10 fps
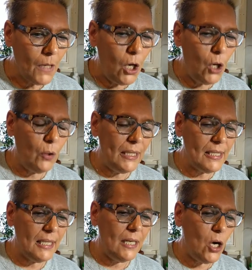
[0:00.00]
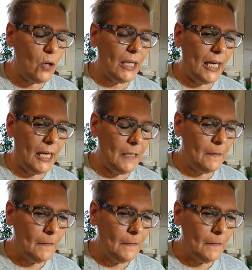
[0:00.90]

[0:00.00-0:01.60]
Oh, is he? Okay.